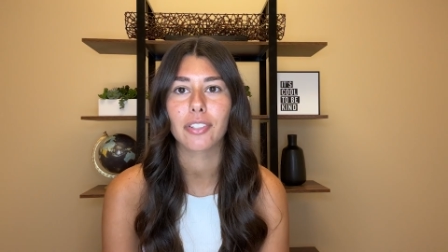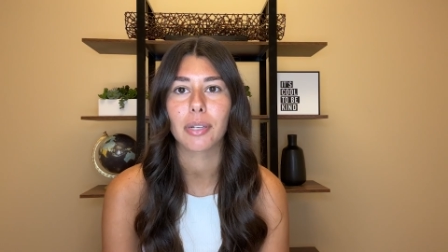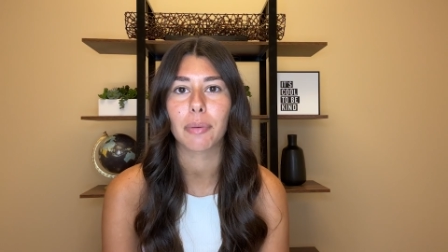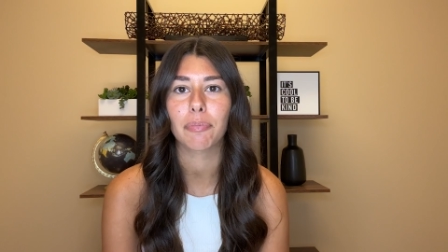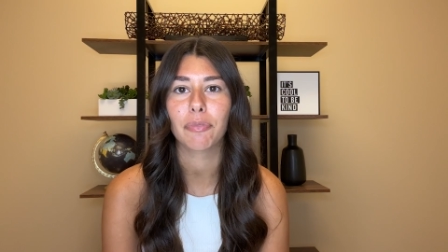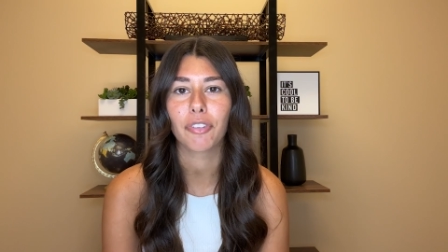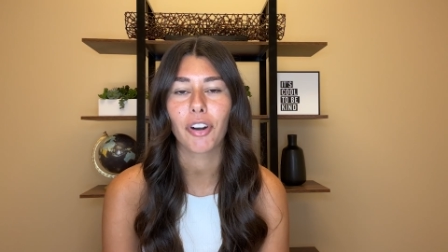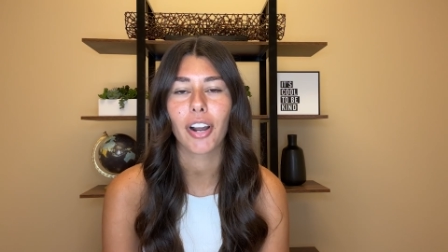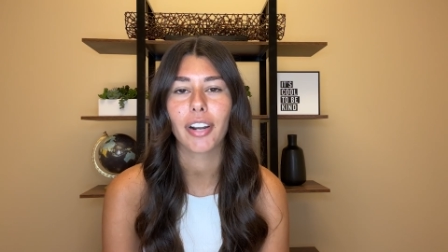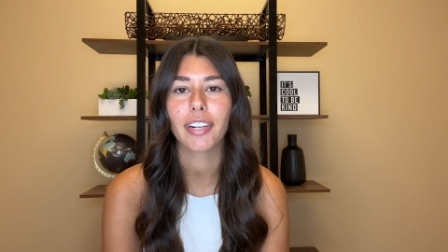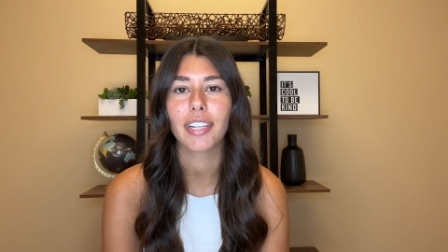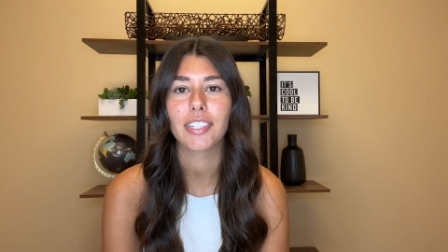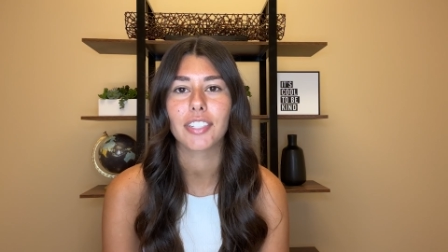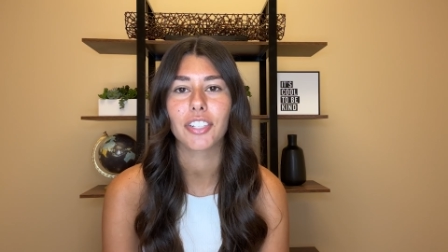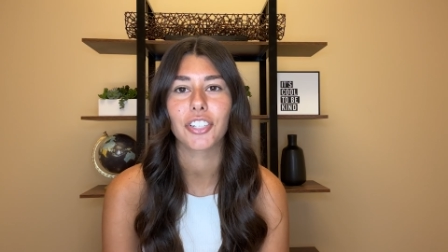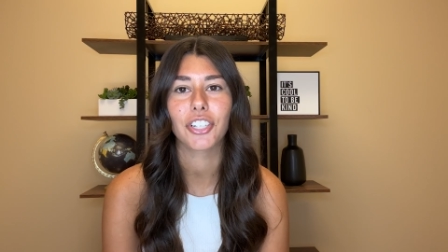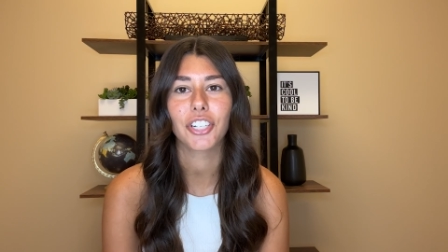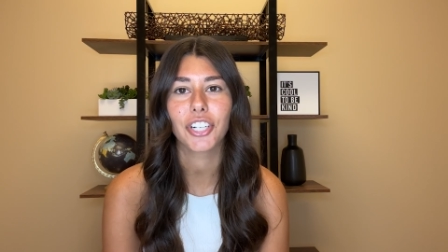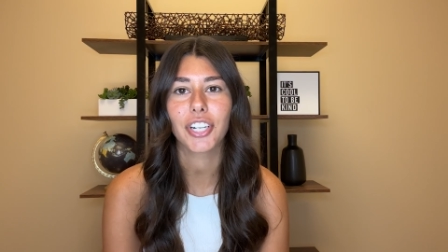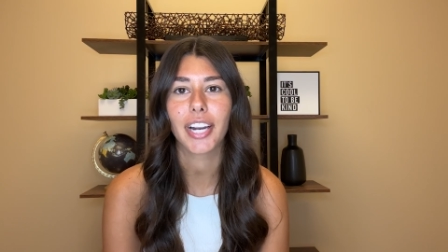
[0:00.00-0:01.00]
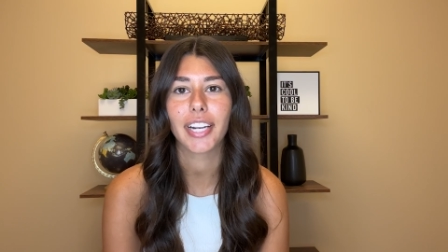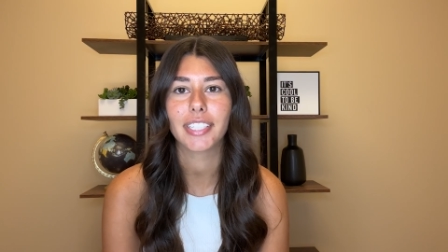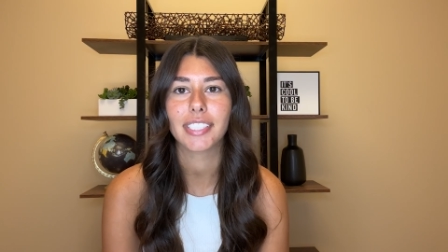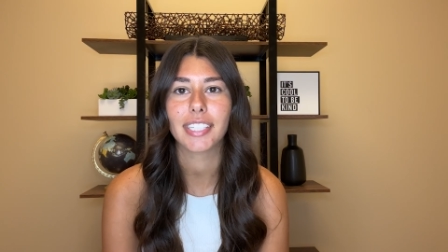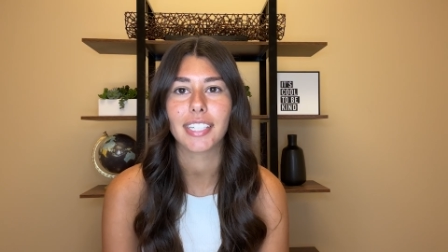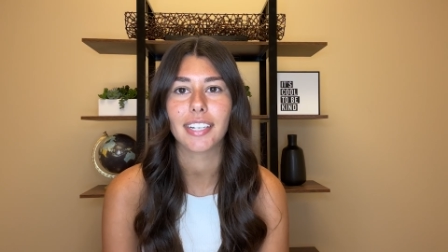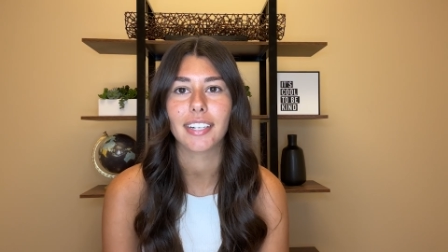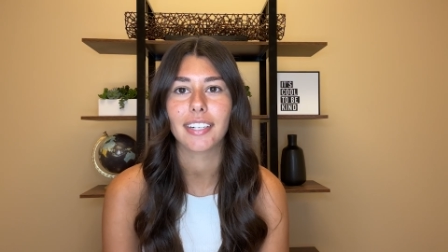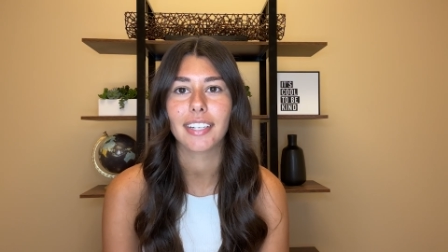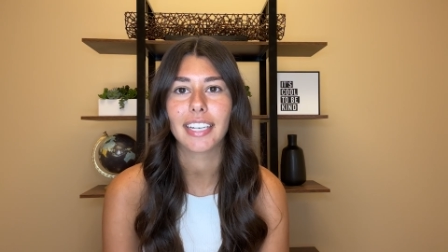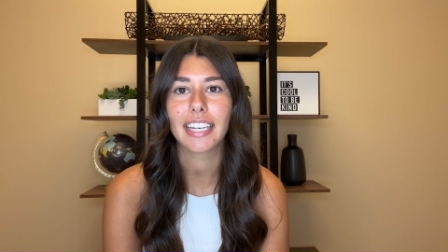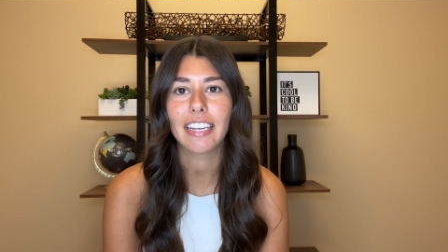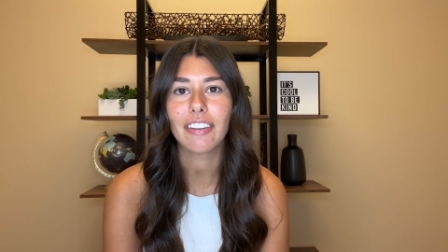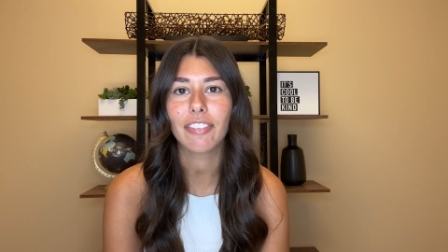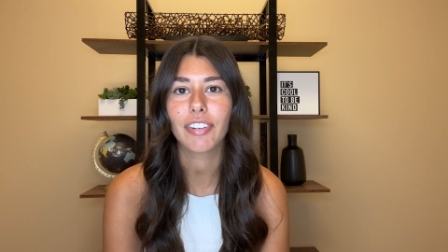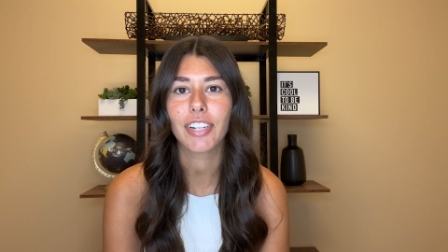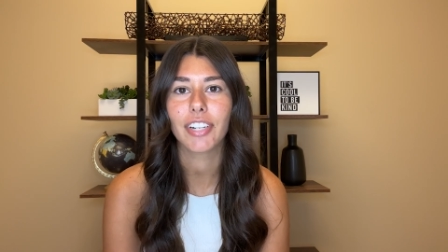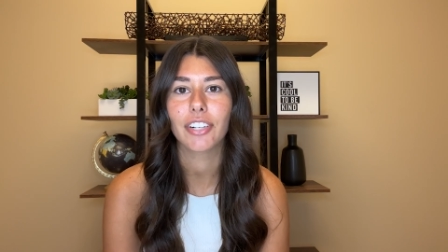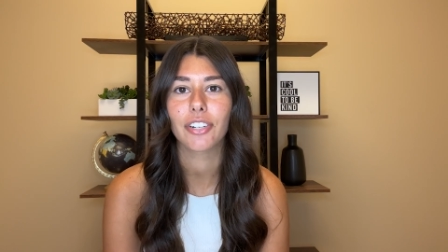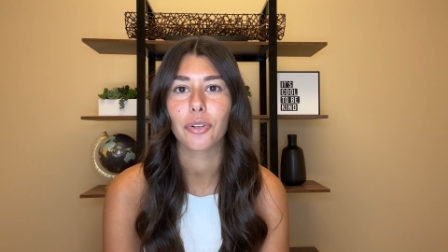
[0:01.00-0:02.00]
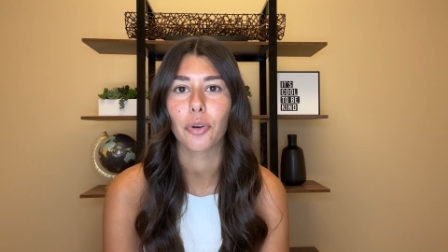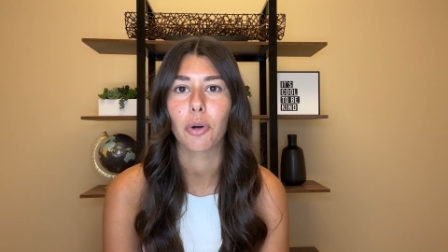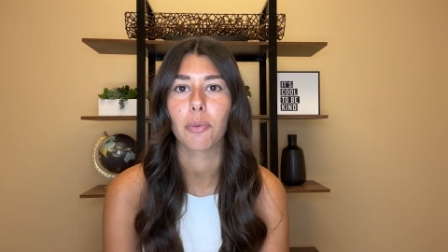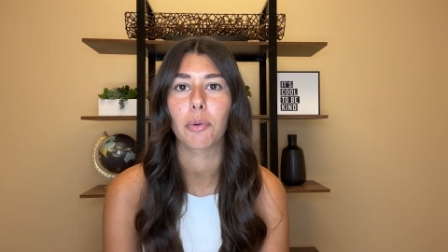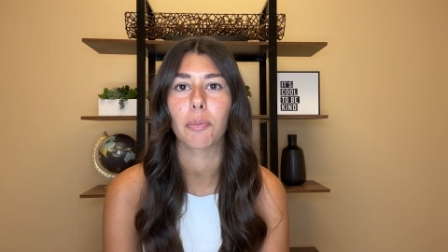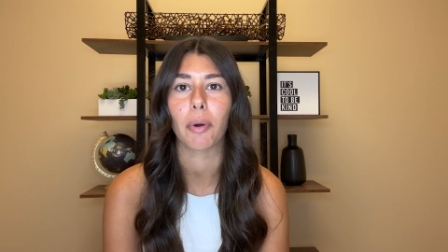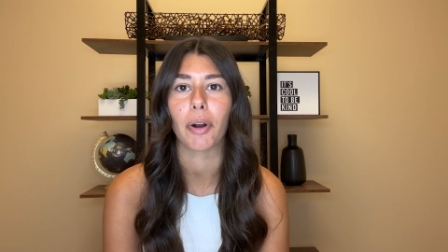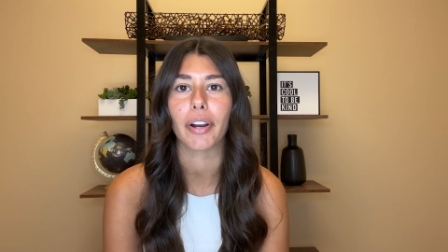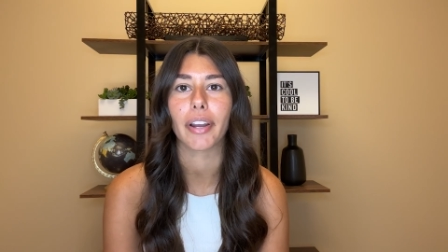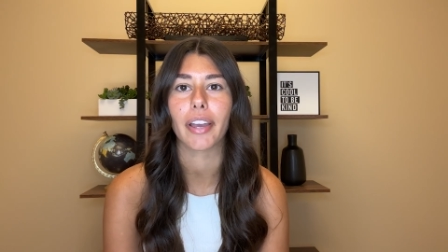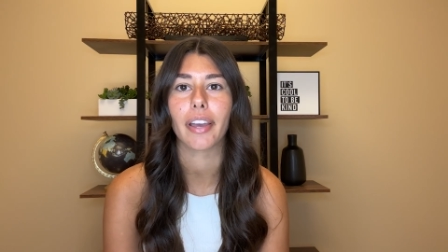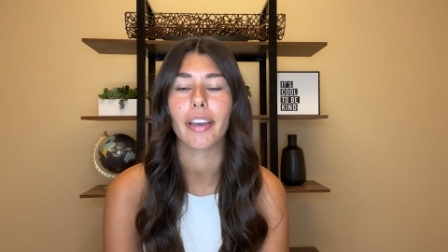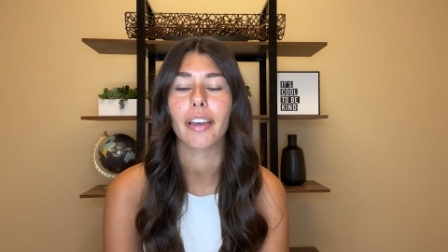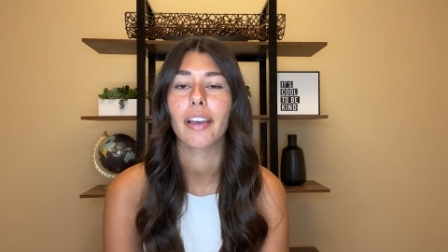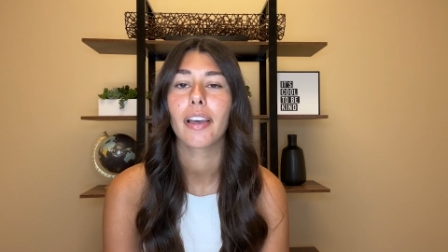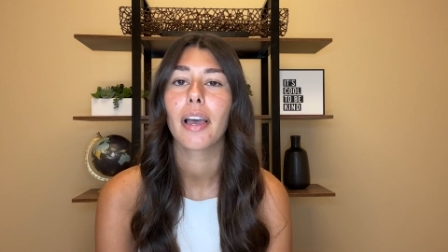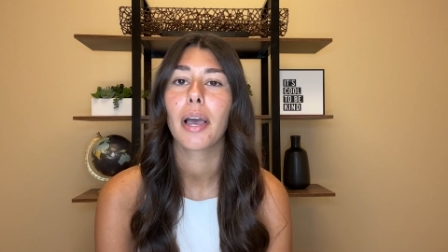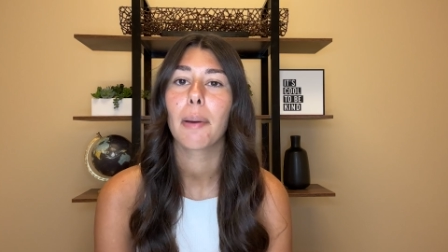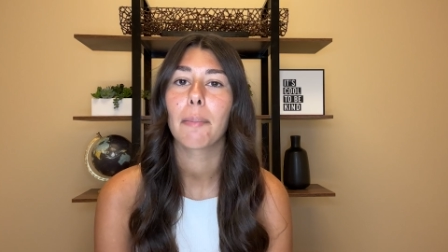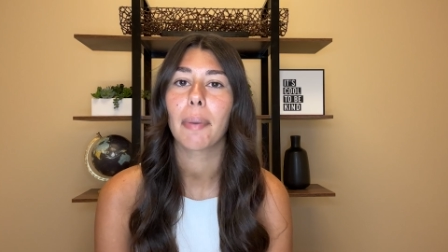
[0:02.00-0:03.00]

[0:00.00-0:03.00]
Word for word: up front is a good idea, even in a normal market,